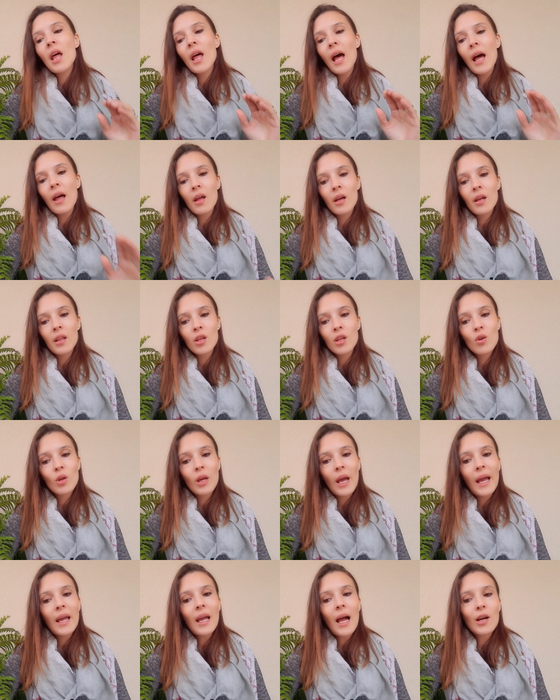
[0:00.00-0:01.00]
UK
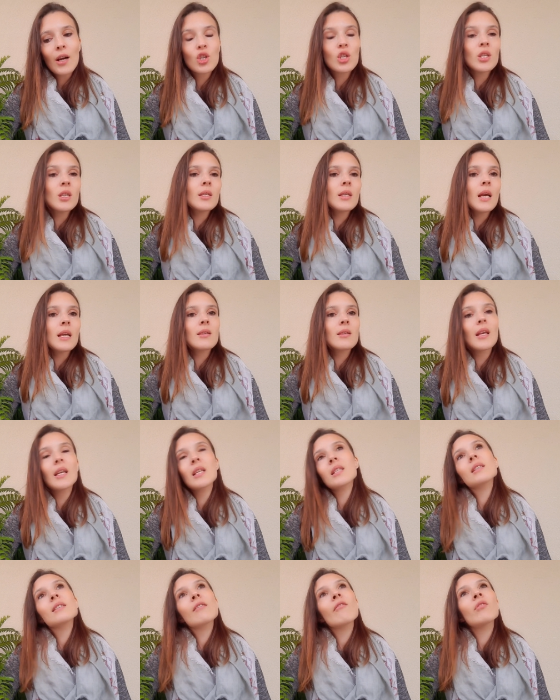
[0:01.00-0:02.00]
actually says that
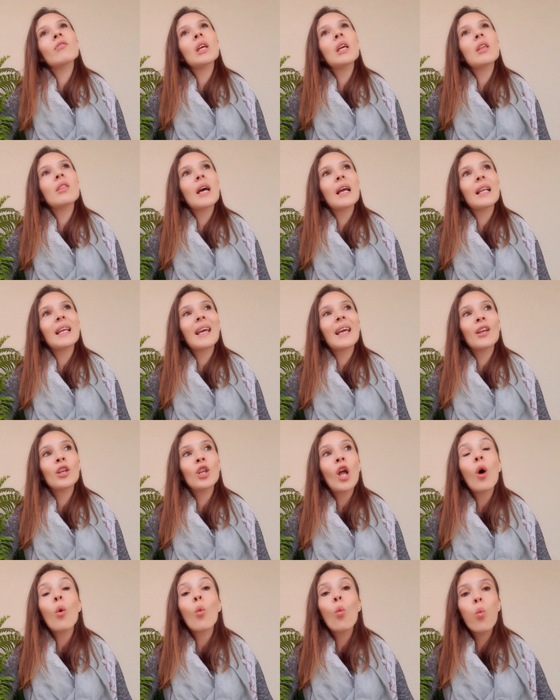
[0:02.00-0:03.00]
it's something that
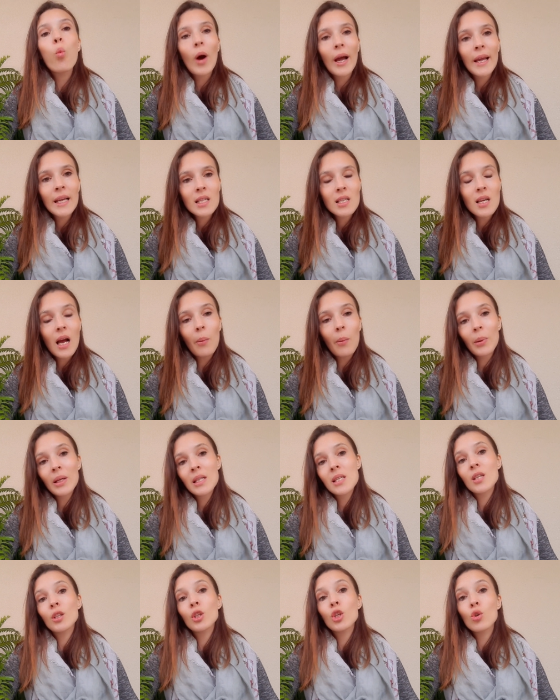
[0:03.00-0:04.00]
cannot wait up
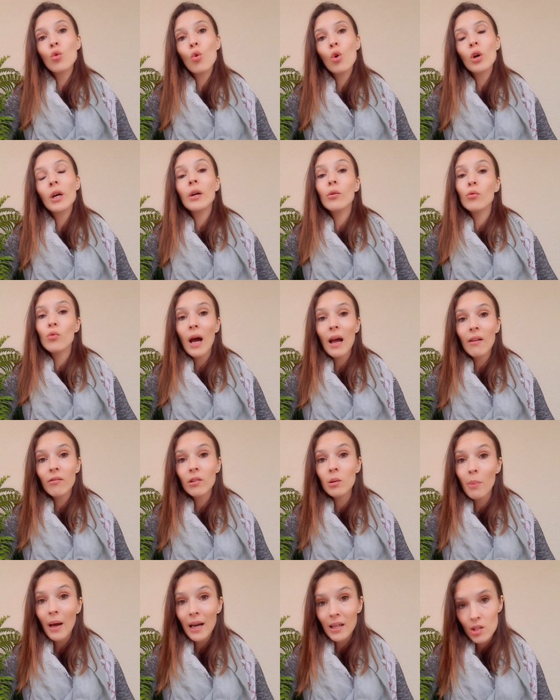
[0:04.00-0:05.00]
until your
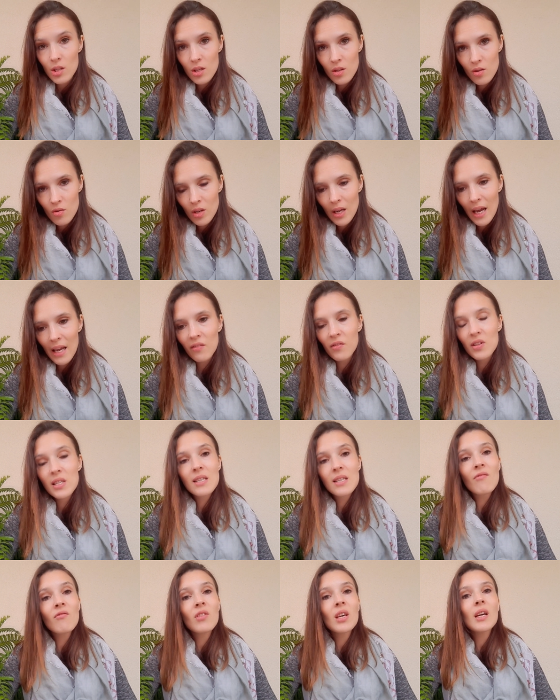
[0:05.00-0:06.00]
arrival back to UK. If it's
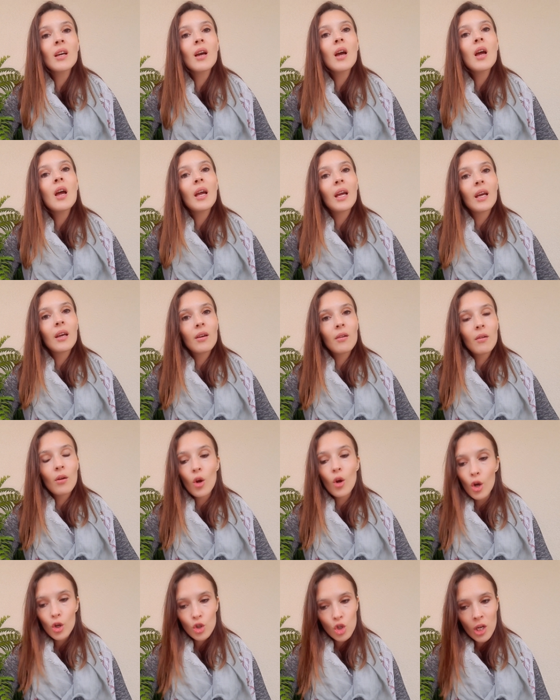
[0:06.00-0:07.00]
something
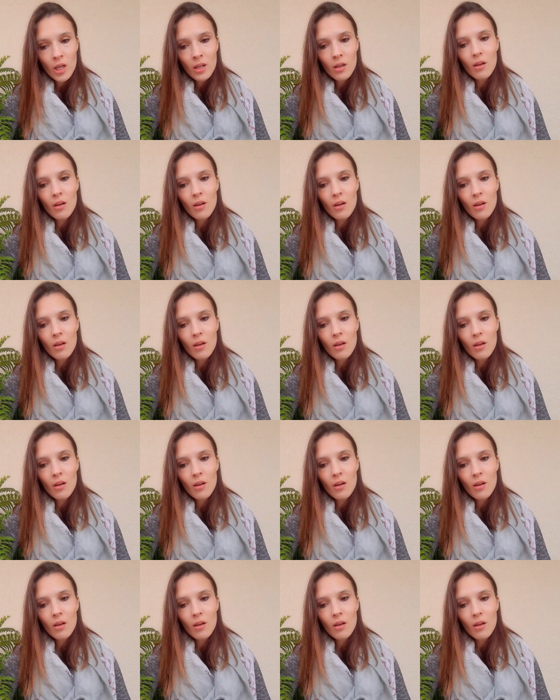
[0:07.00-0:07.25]
urgent,